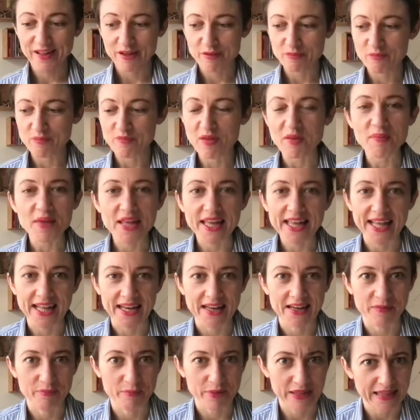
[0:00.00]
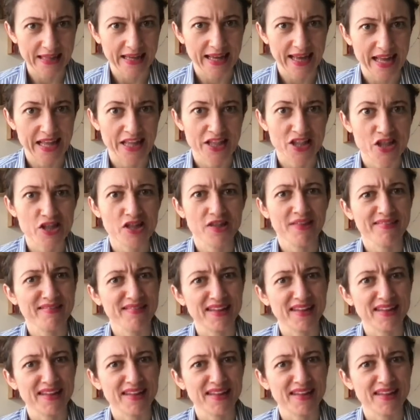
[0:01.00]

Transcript: maybe getting a bit anxious.